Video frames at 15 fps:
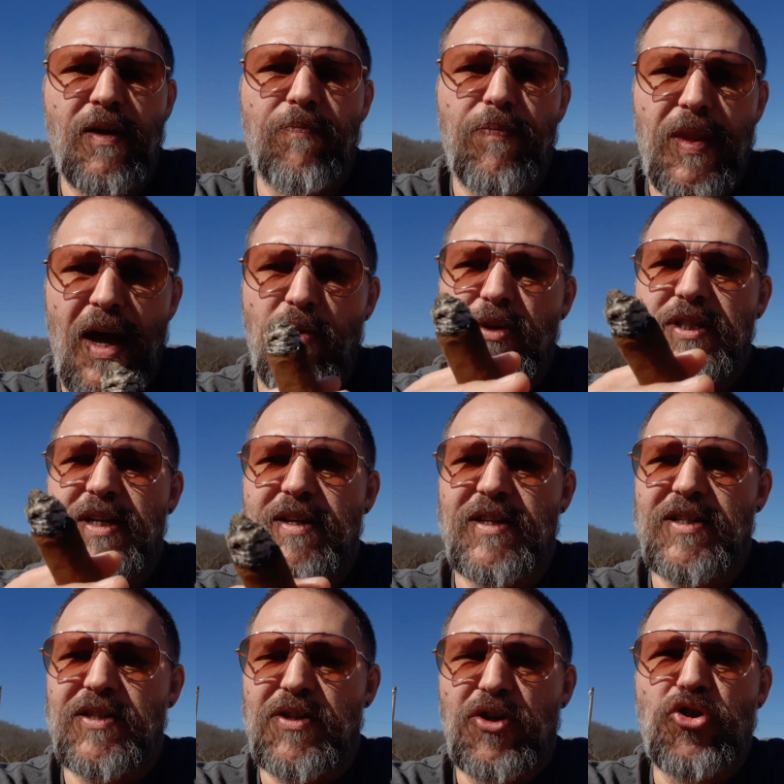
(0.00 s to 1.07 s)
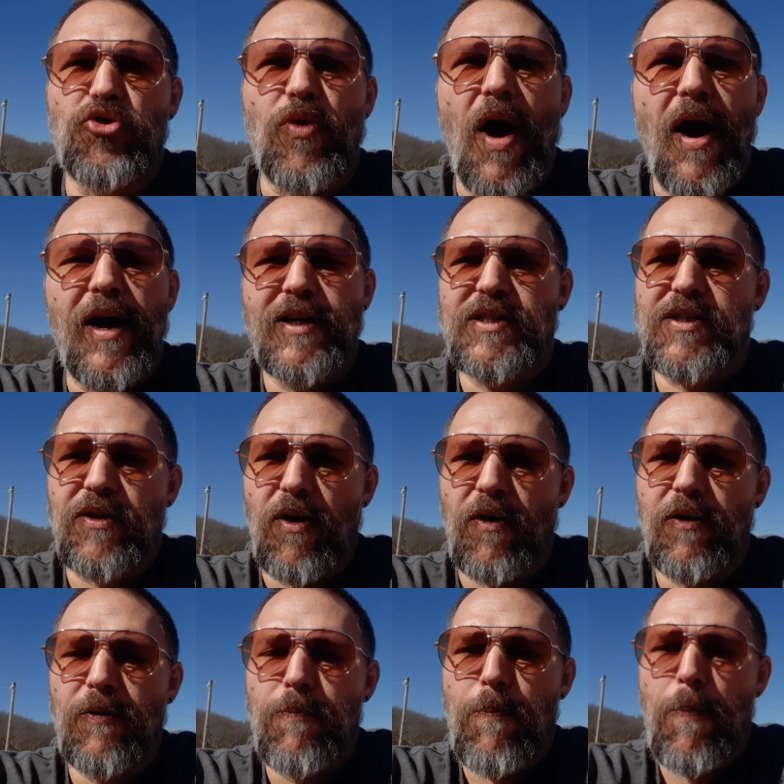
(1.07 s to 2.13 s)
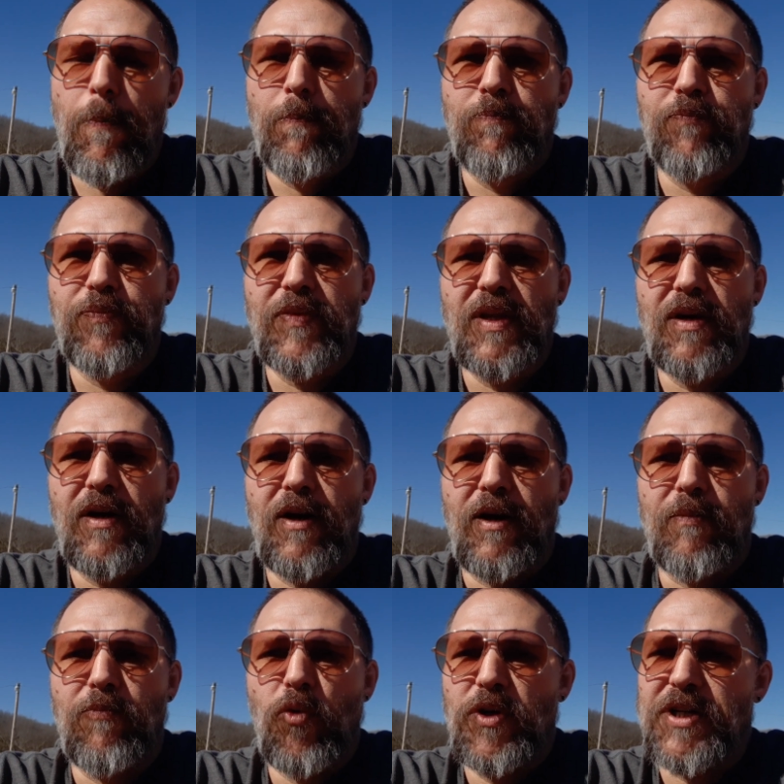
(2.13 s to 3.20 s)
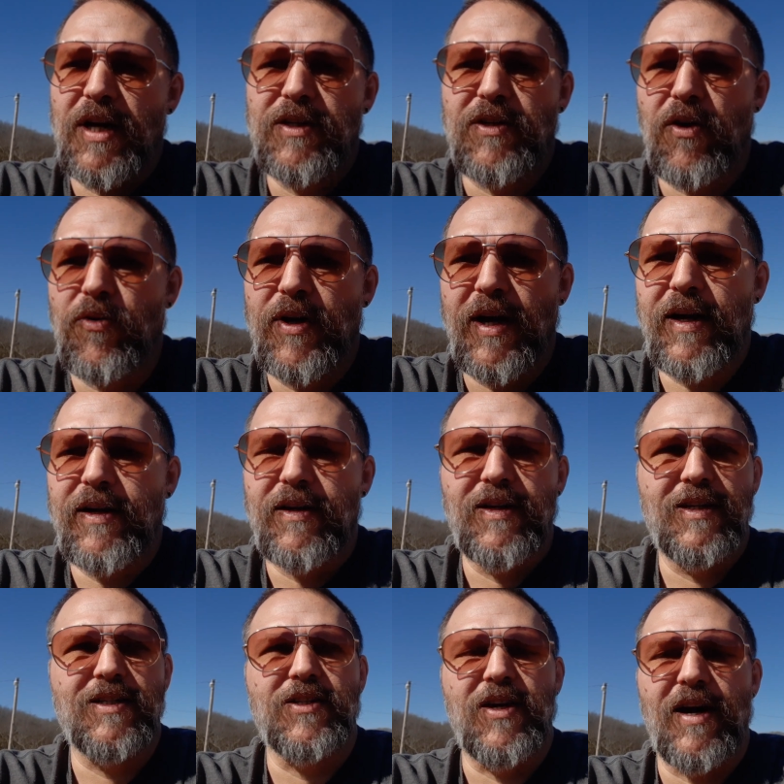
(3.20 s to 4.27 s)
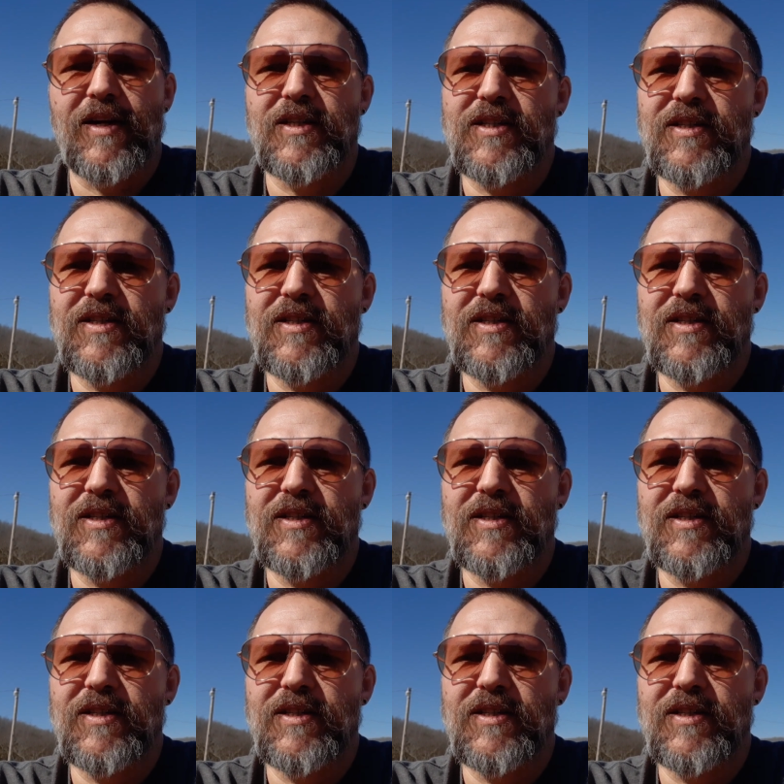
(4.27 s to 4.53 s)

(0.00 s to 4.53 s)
I would say this is a dry cigar. which I don't hate. It's nice.